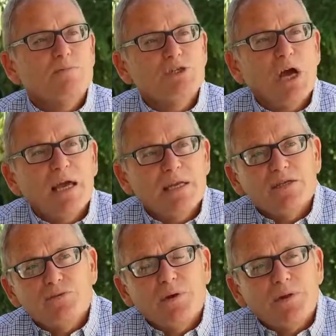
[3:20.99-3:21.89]

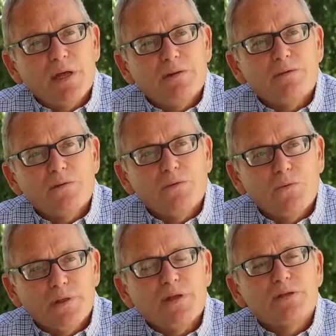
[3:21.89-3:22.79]
Chinese within
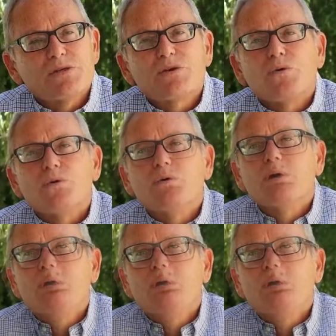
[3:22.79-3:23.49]
the school.